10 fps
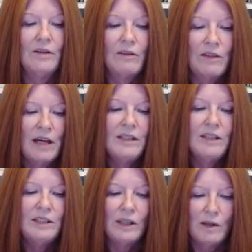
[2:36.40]

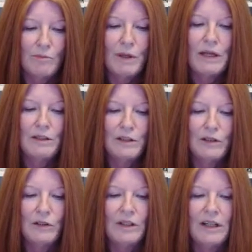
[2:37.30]
Thus, the
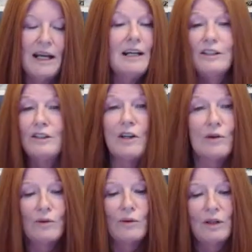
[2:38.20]
competitor has
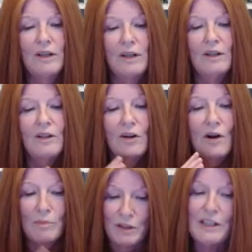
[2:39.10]
no
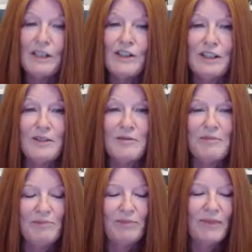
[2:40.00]
competition.
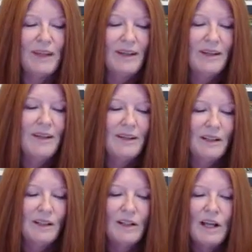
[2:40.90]

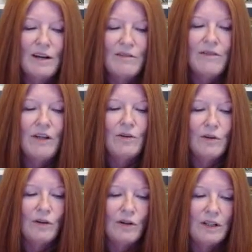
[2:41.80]
Love
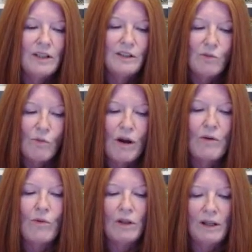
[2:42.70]
is
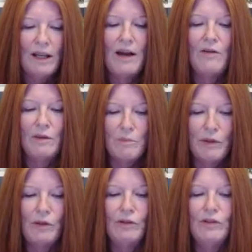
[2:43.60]
what will allow the
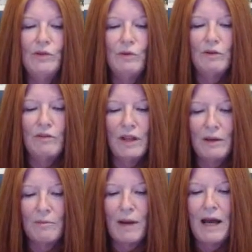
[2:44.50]
mirror to
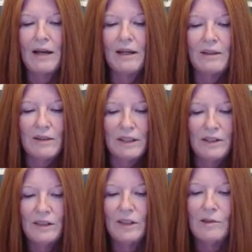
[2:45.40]
reflect back
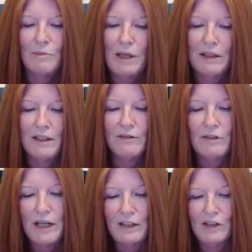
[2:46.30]
this competitive
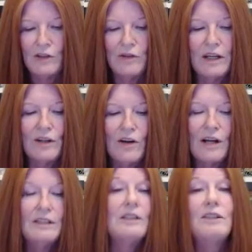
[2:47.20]
nature that
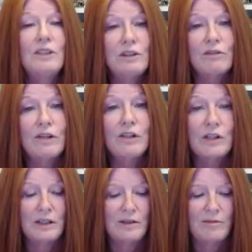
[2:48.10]
causes
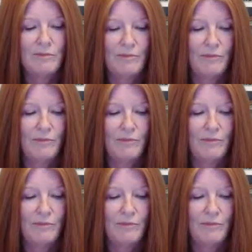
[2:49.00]
division.